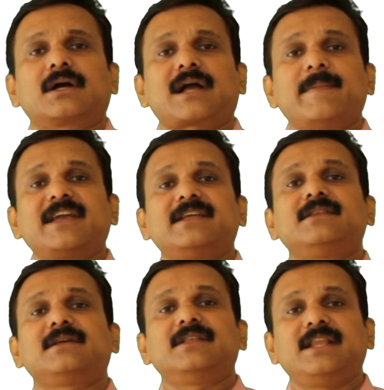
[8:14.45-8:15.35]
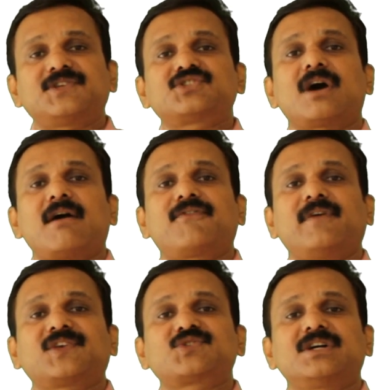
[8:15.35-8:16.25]
coming in the list of
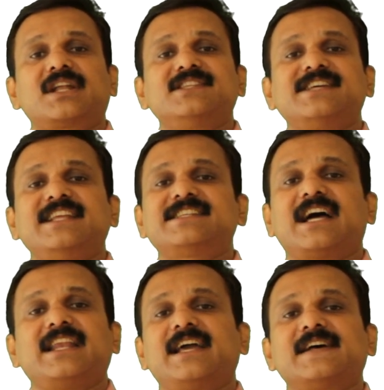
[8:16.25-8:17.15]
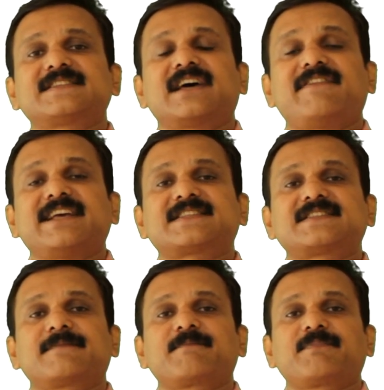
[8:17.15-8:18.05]
external genitalia. Cervix,